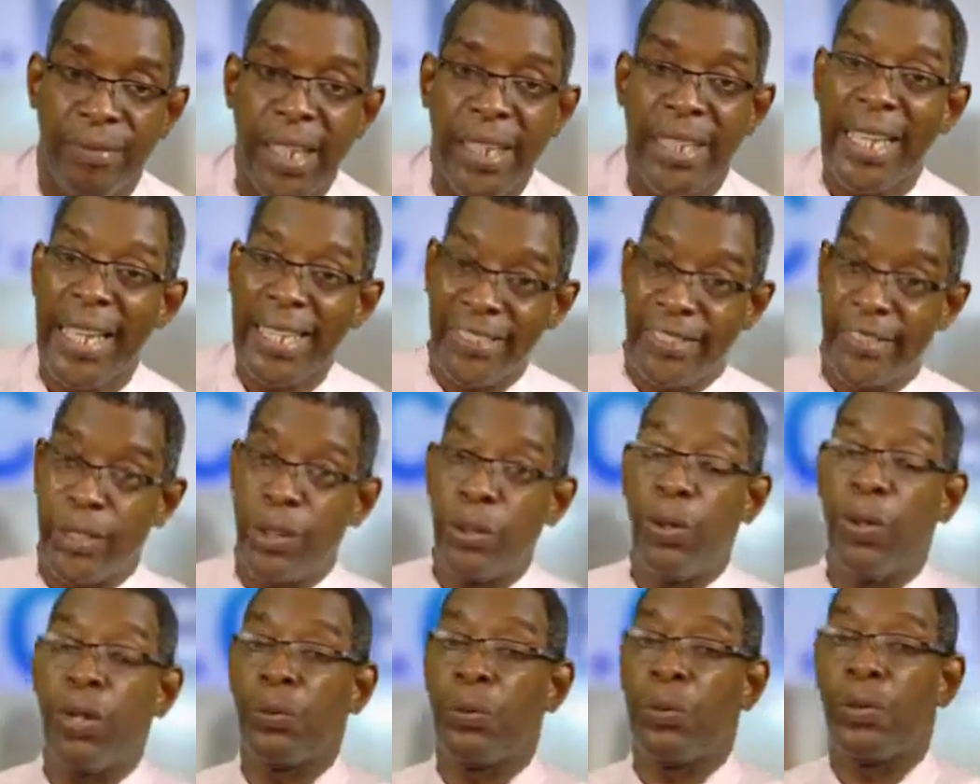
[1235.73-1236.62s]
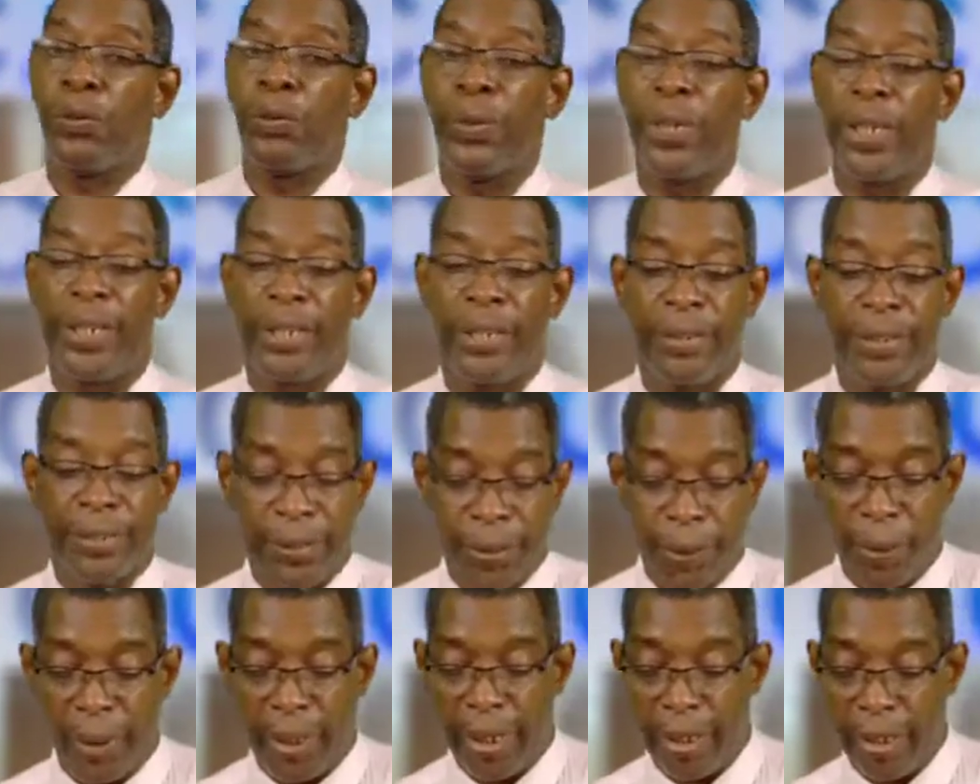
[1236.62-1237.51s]
That's the God what we are
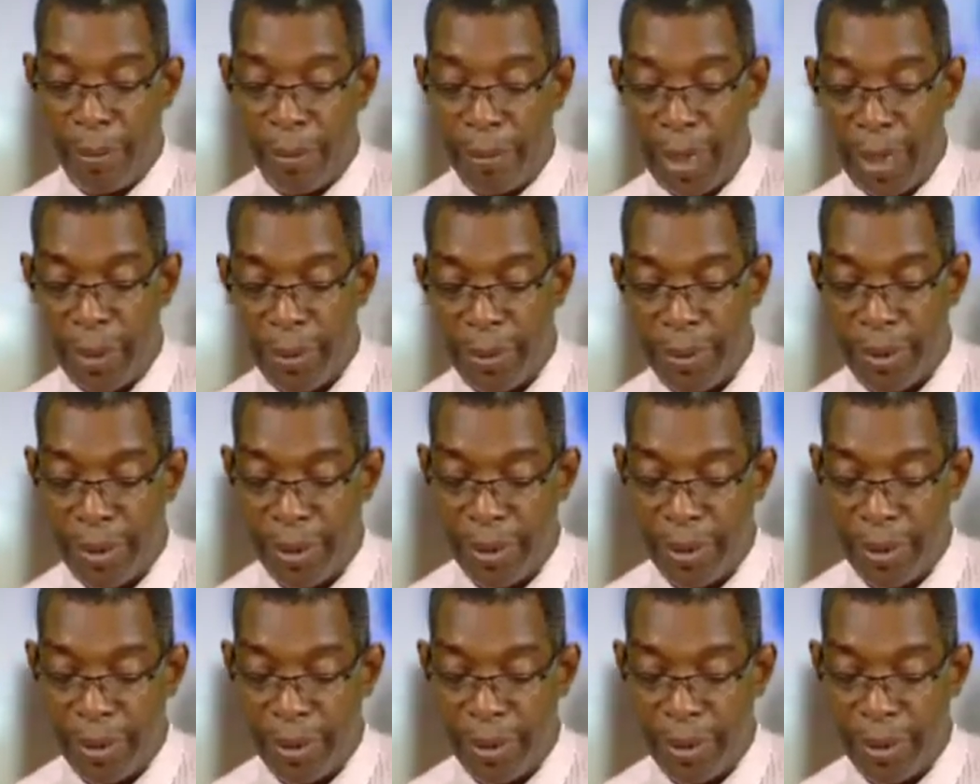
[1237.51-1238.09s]
talking about.